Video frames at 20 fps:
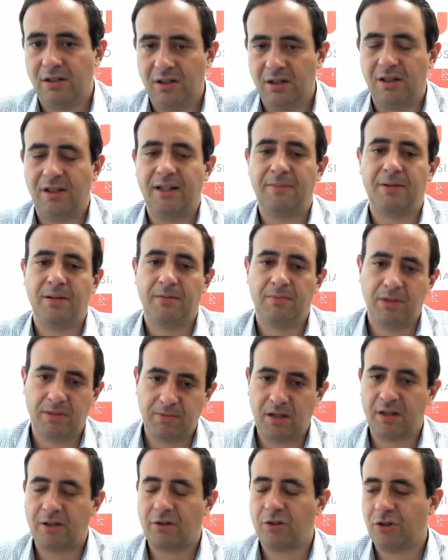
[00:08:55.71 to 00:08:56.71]
on a public
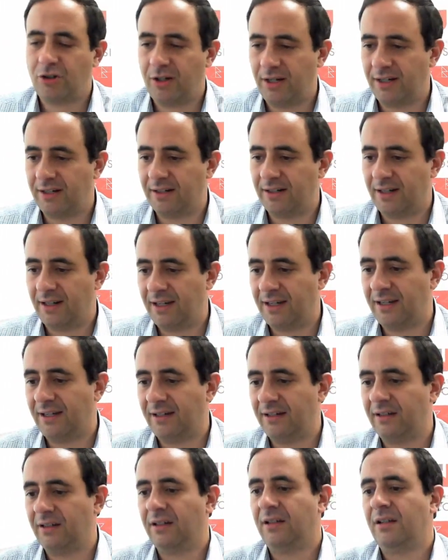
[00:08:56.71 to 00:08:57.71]
blockchain
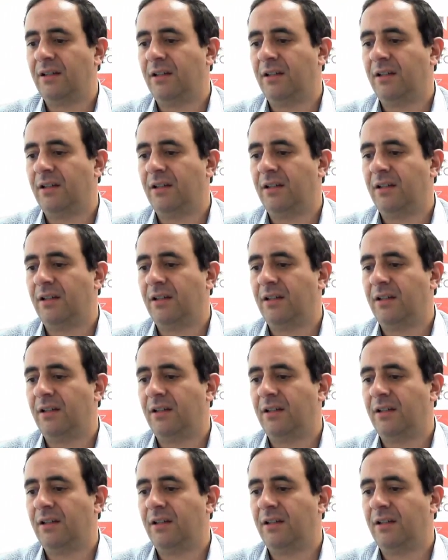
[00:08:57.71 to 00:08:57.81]
and